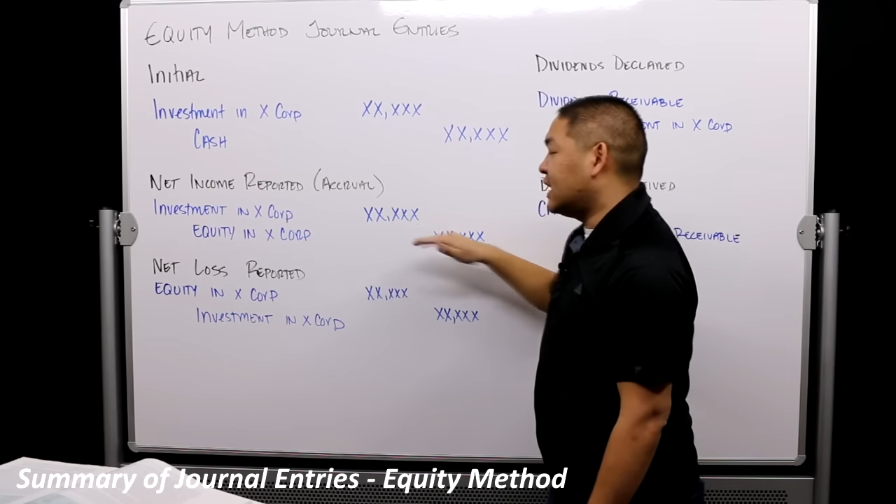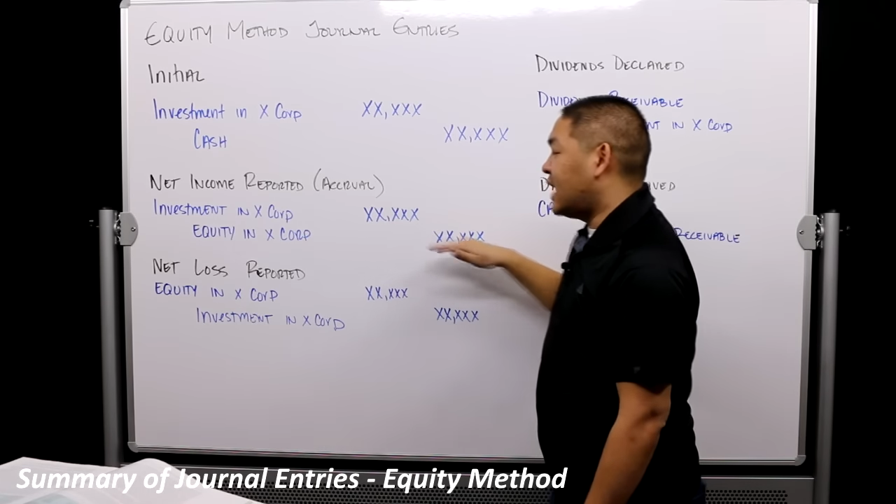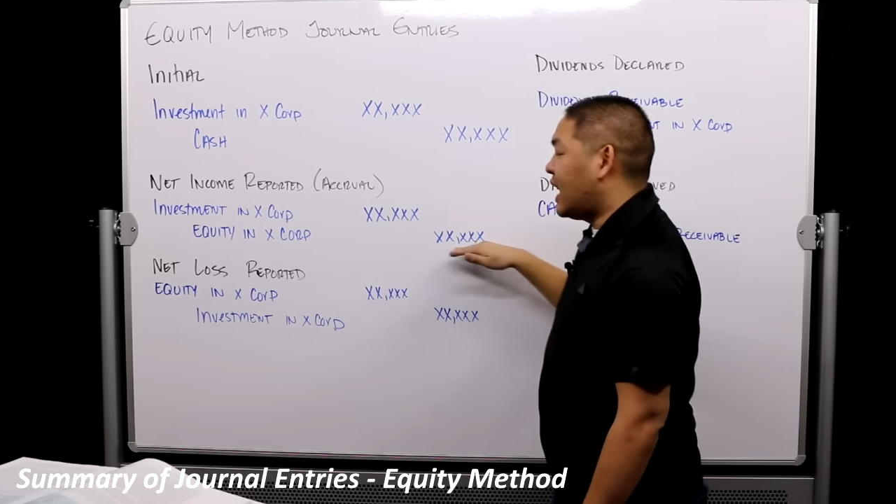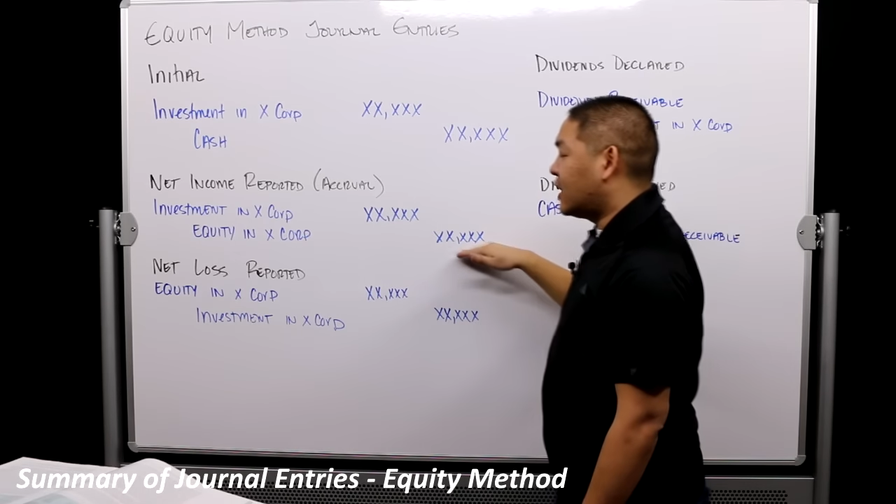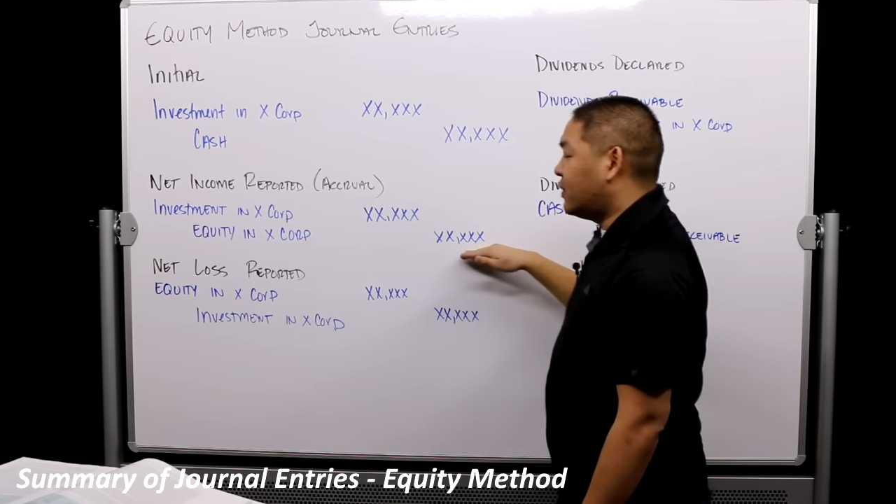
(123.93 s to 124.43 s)

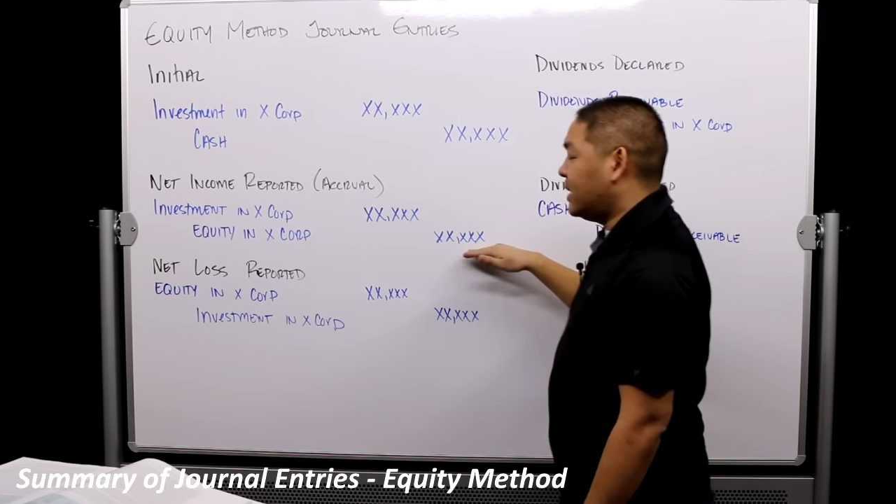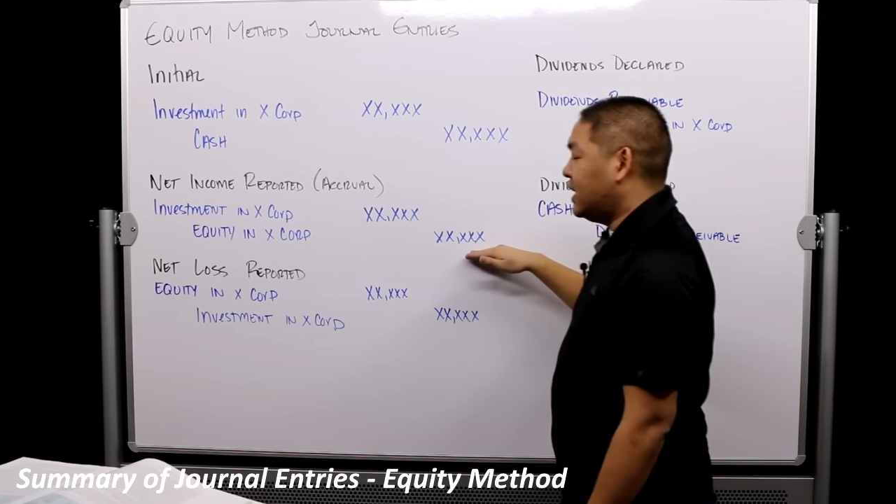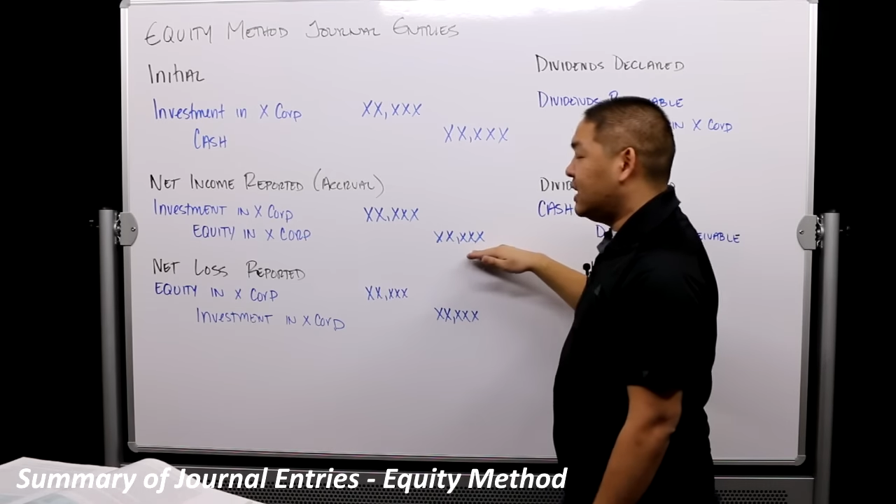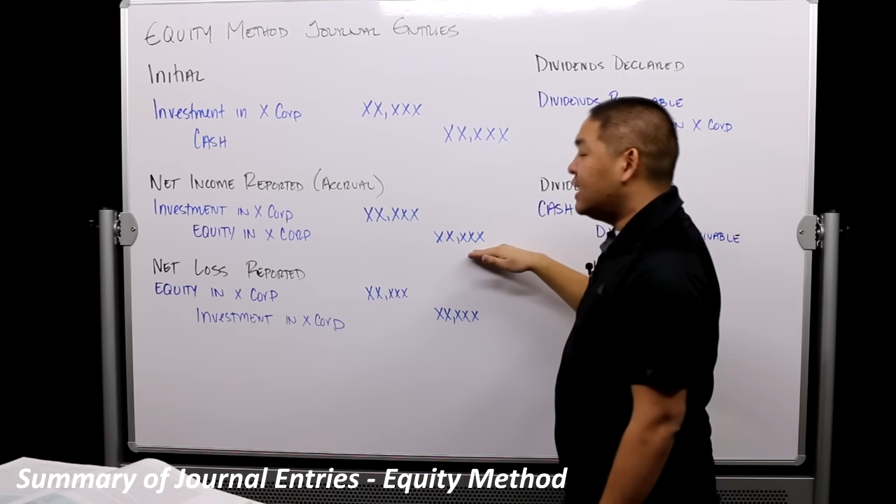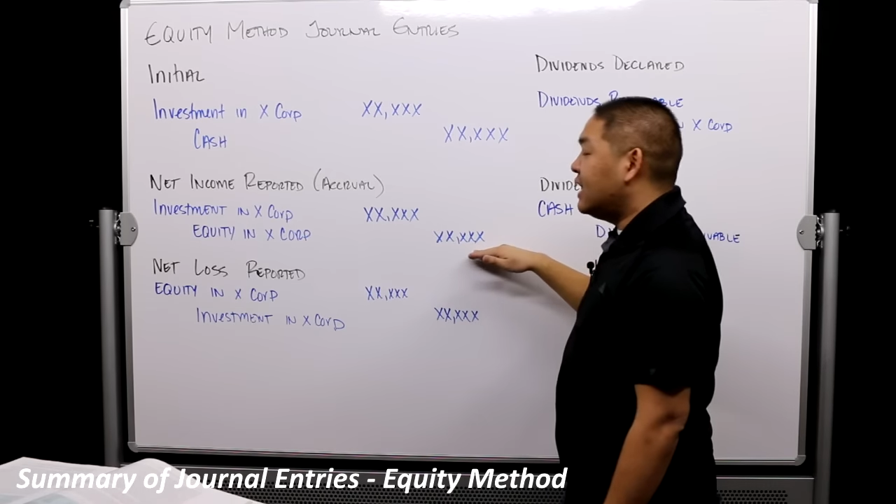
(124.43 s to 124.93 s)
an
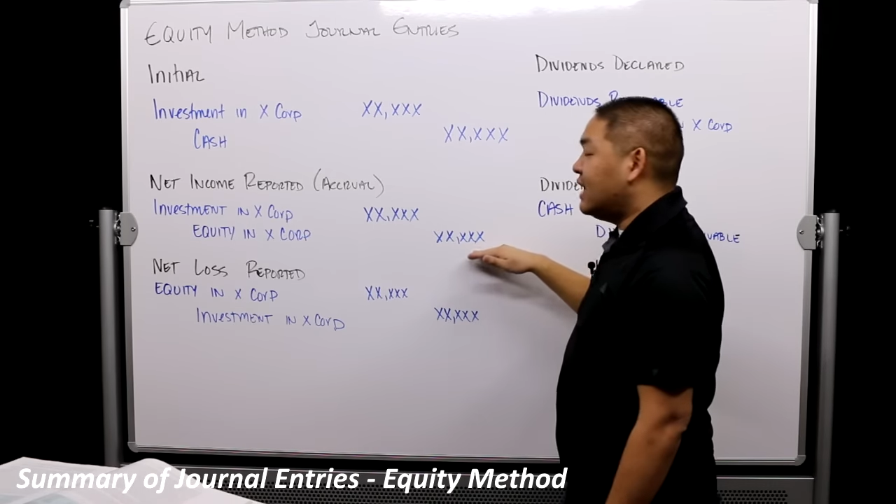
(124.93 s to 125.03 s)
equity